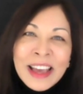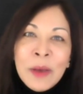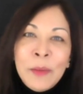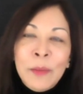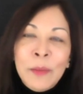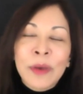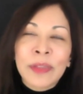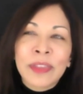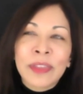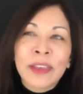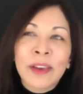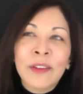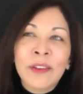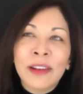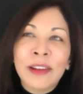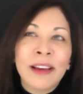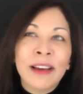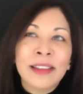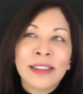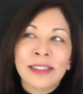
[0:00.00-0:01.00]
But the
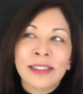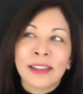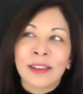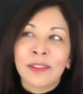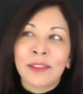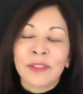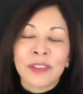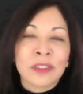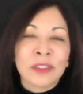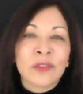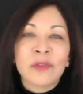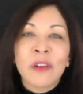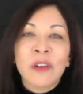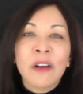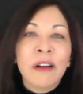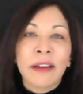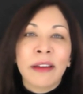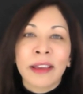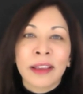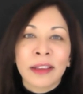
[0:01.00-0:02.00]
online stuff is
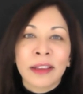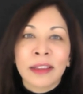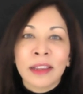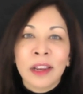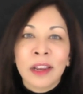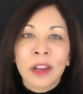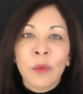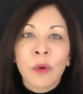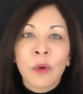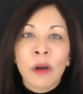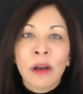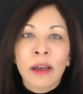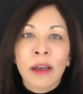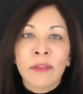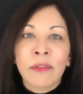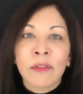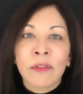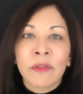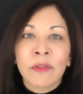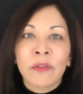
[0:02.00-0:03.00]
fine. You know, what
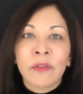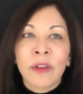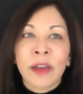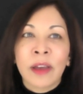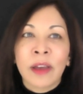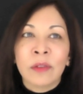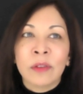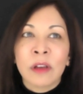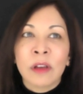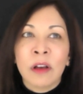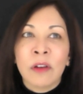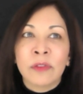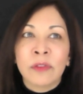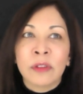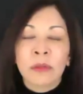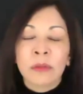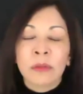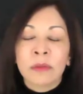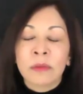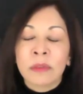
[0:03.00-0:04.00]
I've found
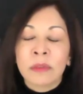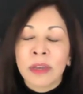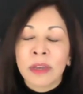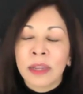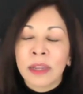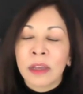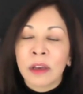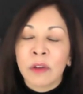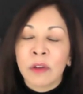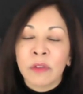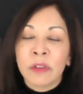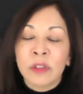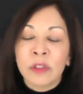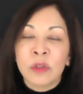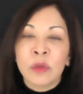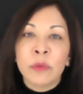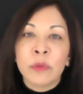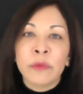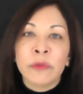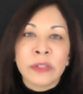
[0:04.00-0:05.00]
after getting over the
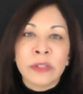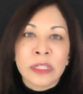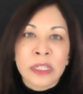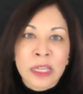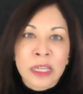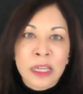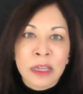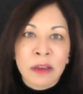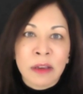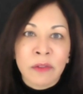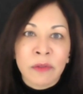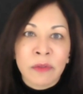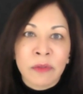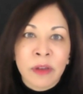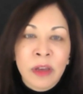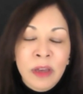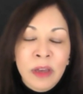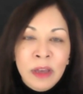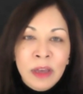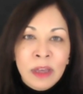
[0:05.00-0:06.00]
Zoom fatigue of
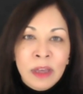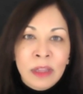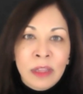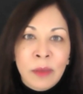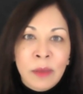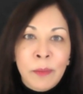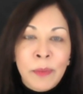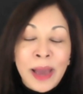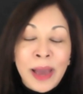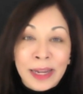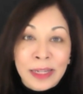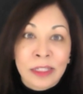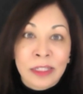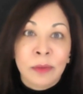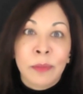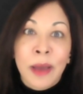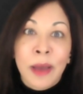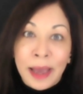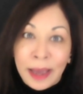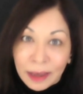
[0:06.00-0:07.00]
the
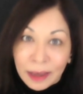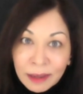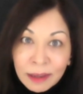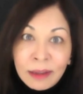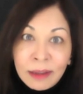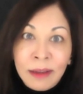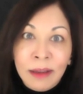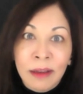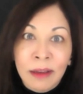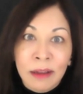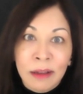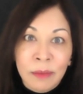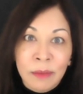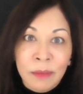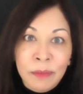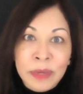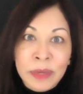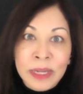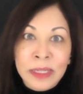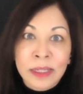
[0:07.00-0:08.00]
back-to-back
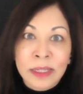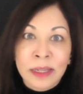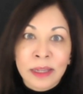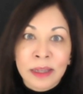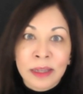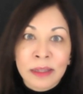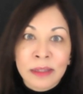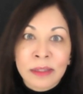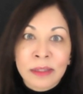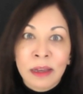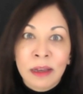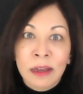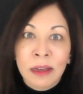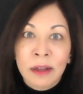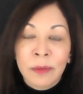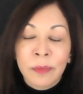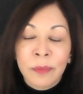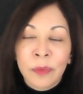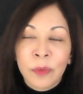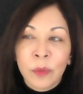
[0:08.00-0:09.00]
meetings,
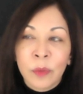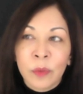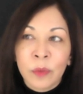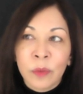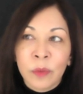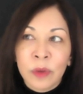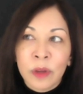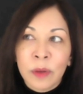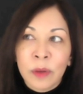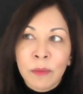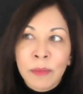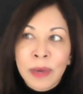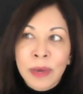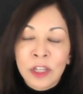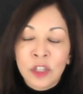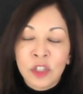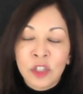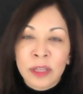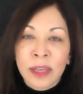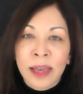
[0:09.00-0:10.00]
you know,
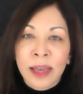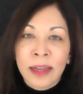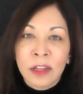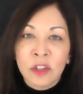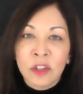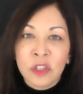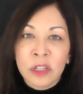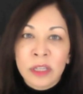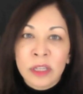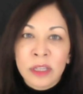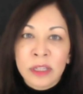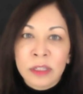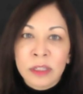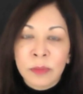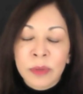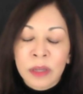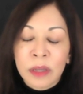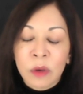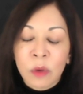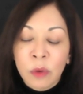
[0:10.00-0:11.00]
managing energy has
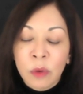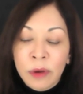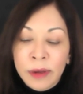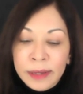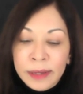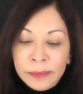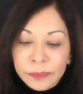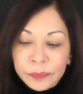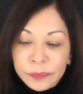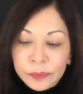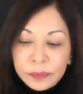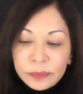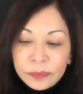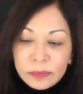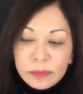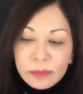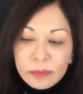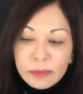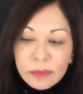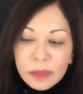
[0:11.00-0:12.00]
been quite
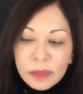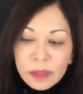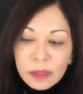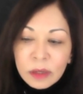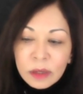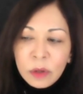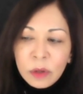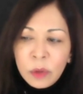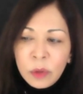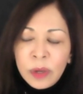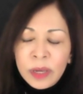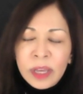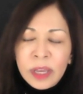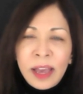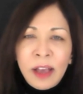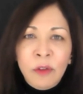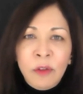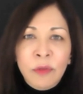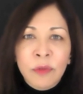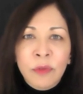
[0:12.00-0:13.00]

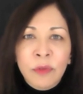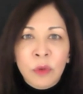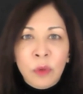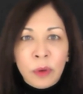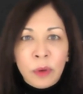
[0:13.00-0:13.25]
helpful, quite